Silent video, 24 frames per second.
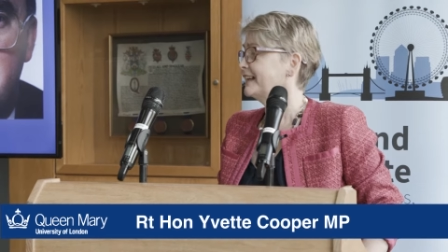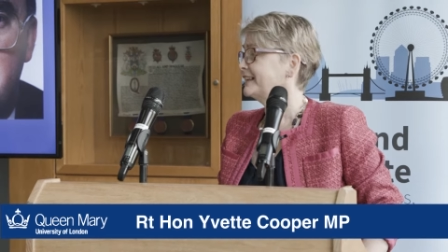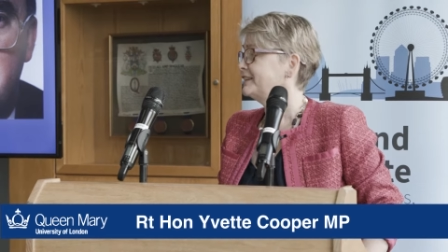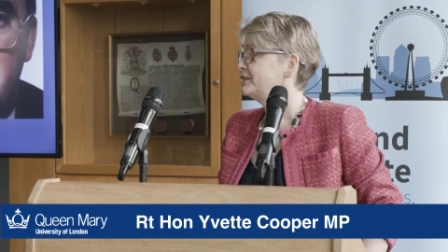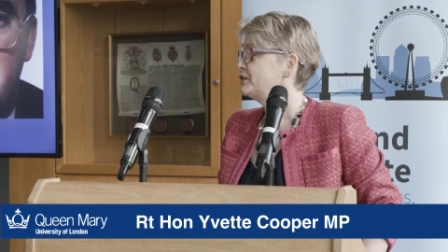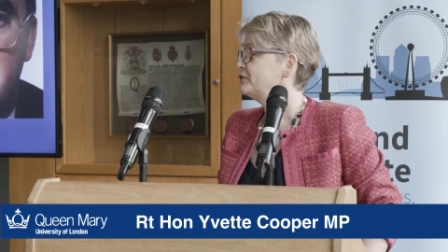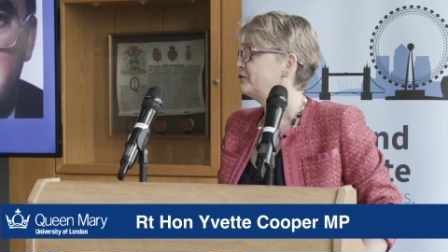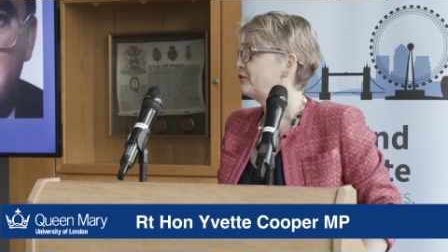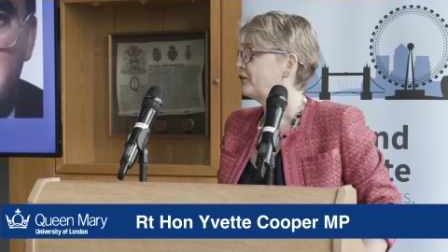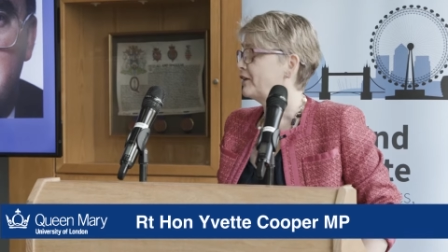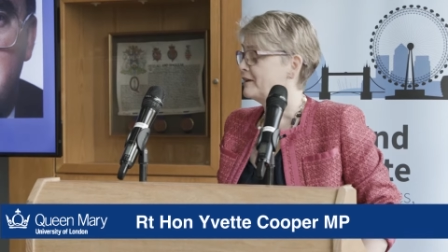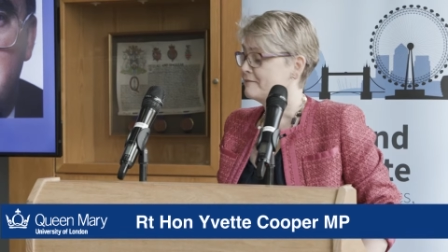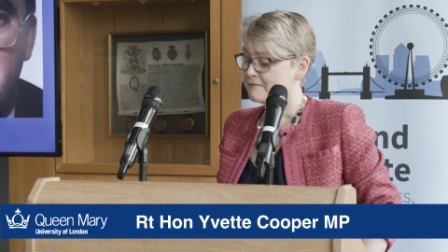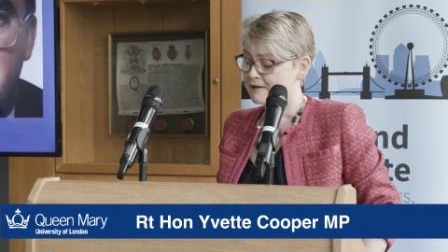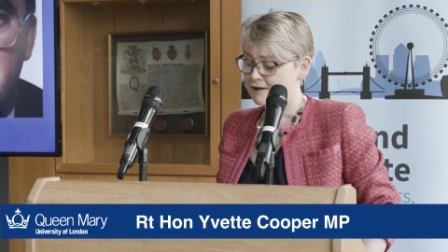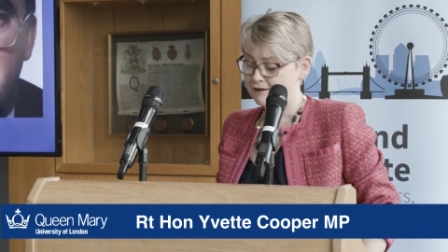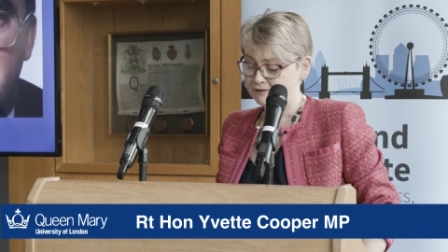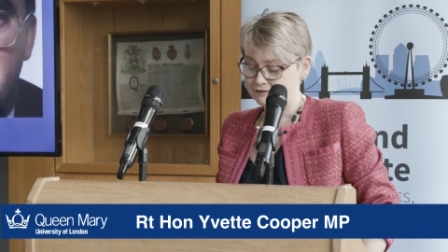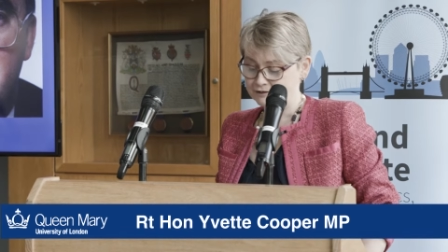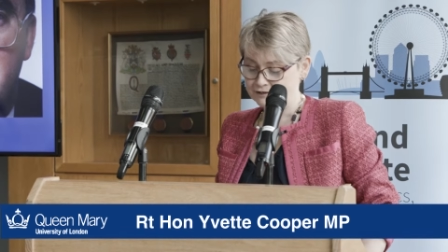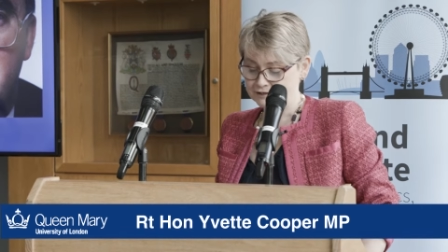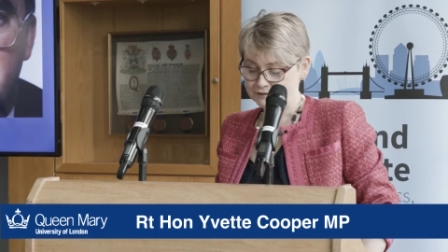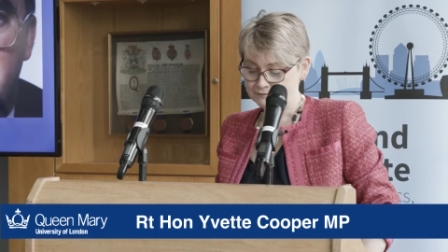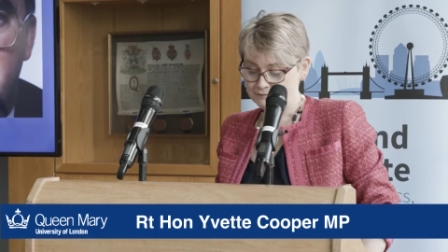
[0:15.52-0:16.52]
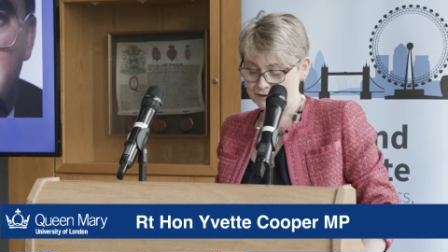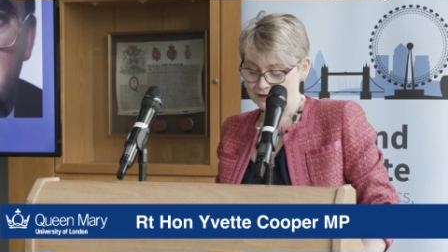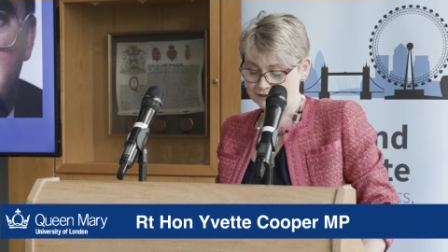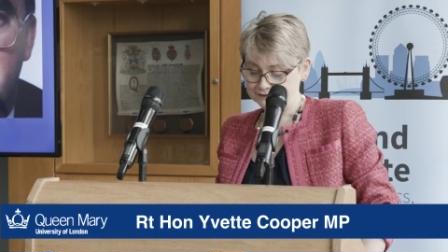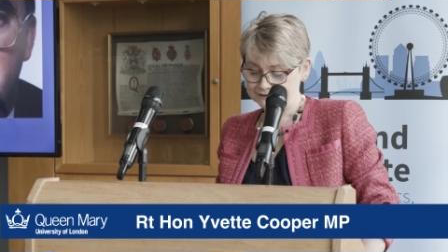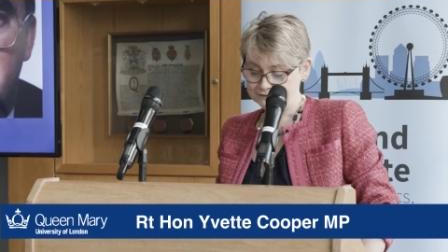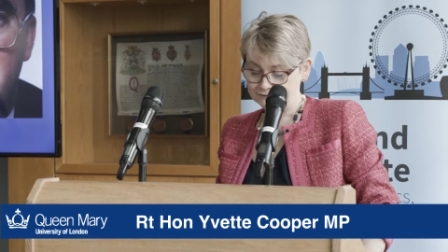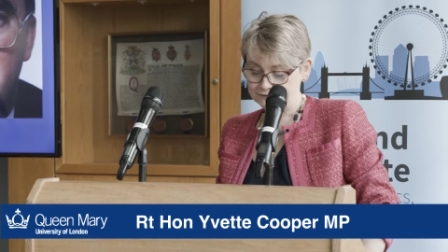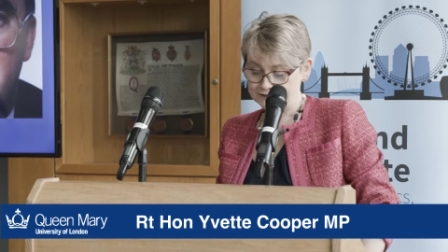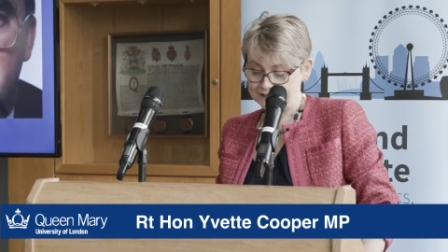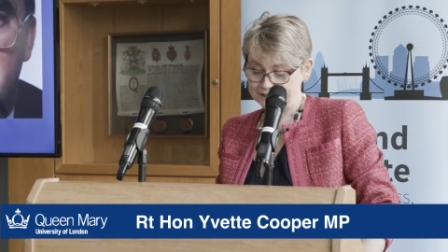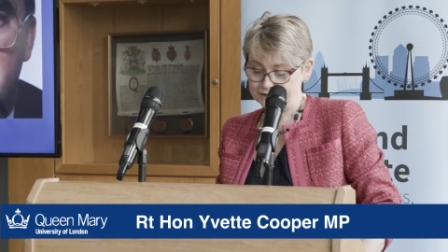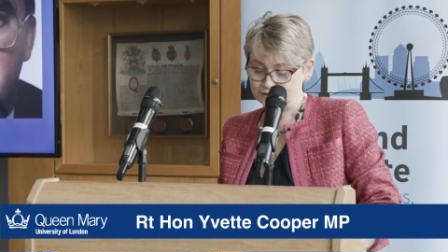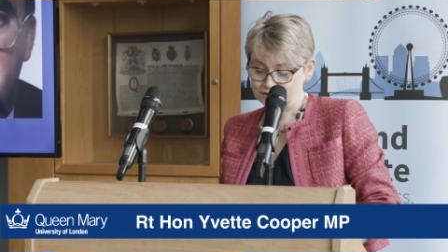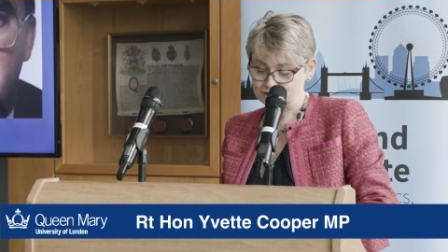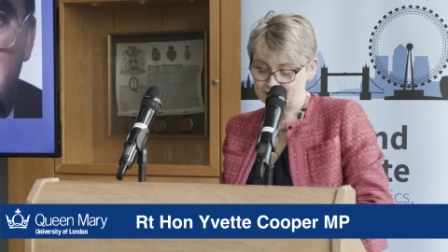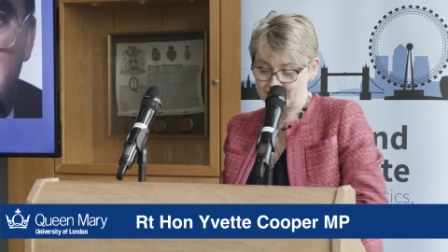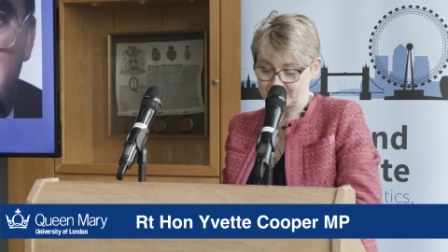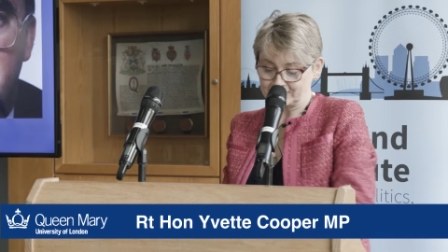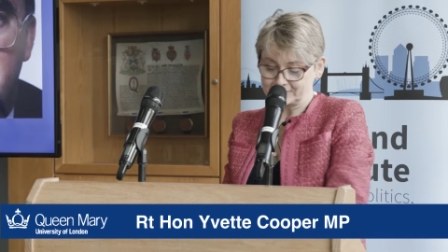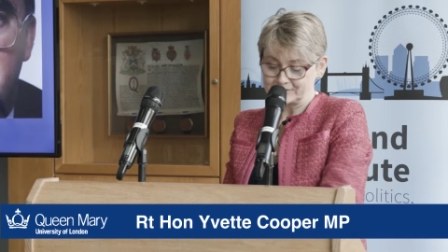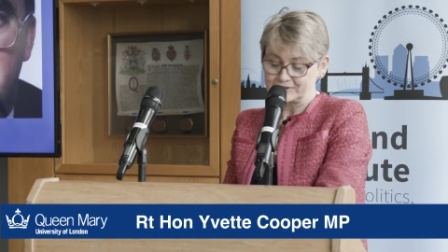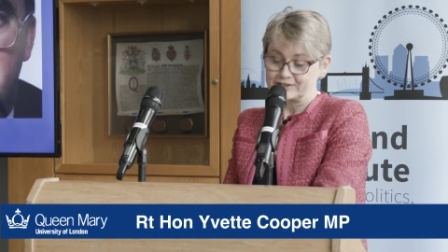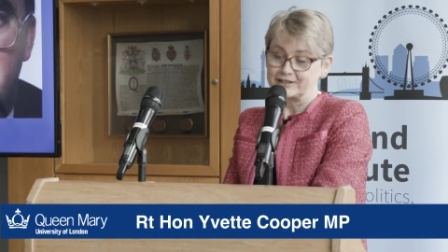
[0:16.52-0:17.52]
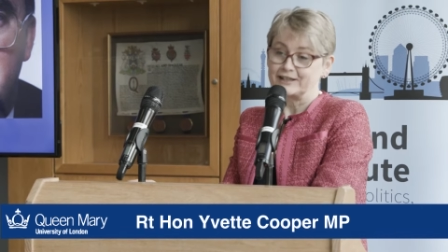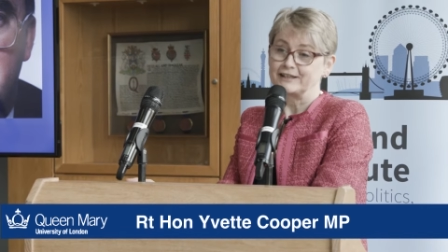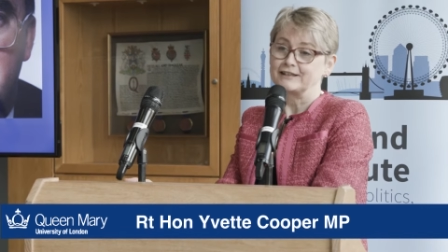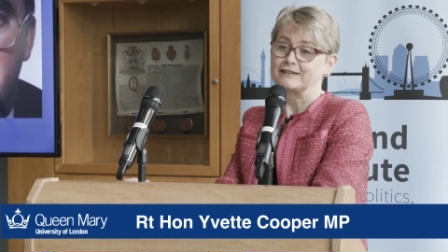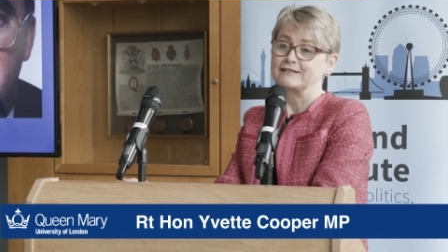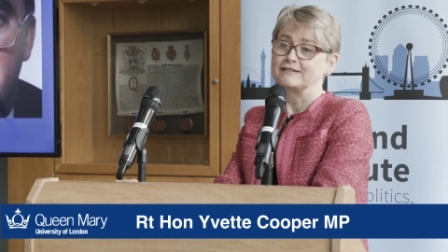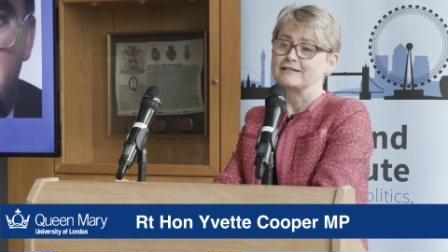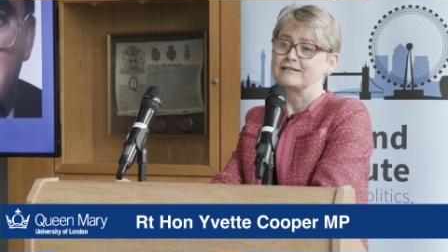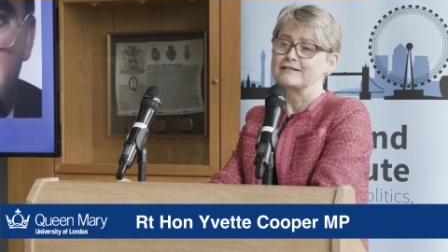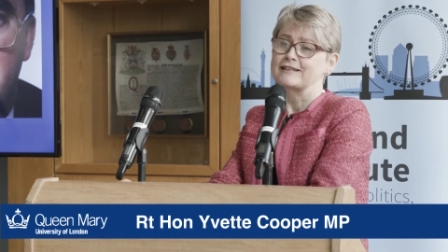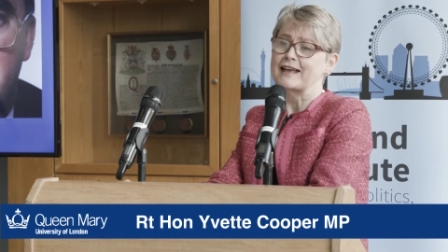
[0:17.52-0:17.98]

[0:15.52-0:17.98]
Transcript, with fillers: Thank you very much, Martin, for the introduction.